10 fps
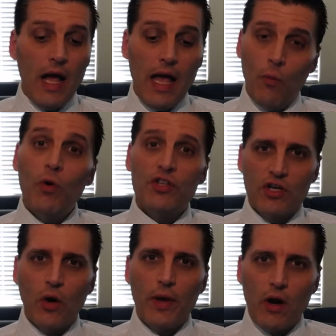and what's
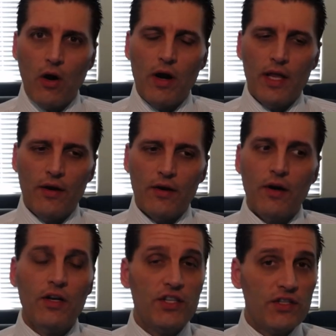going on here.
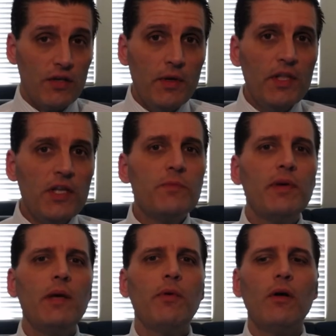Because some of these
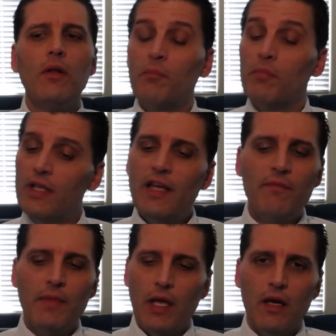people,
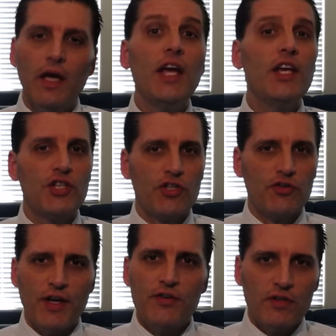believe me, is
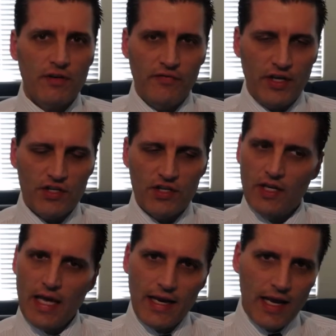stranger than
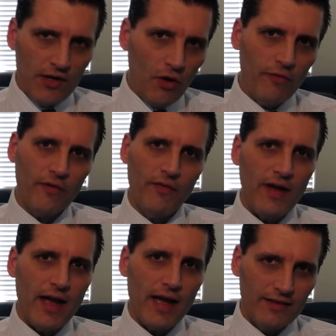fiction, and I know for a
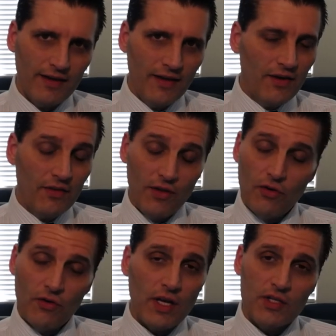fact that
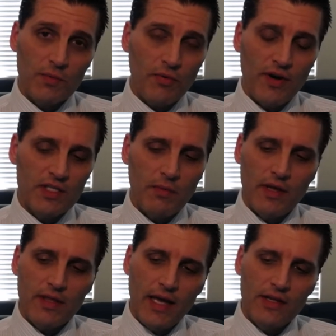you're not surprised
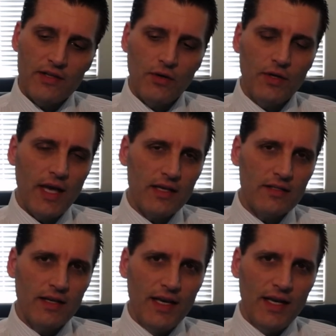about that. So,
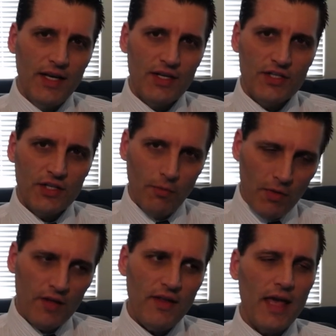yes, it is still
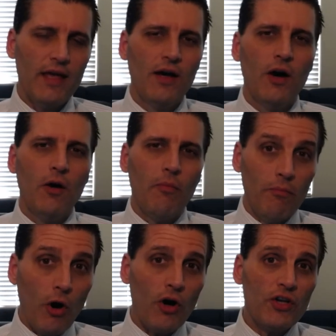Monday,
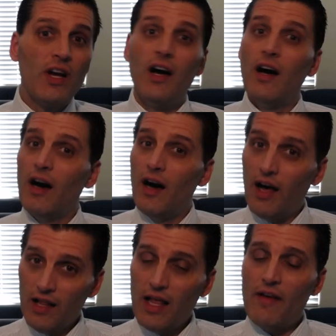March
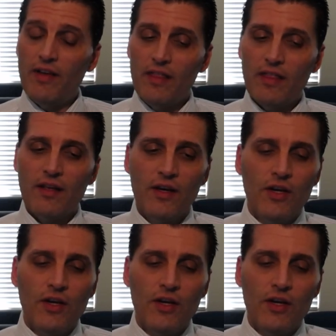11th,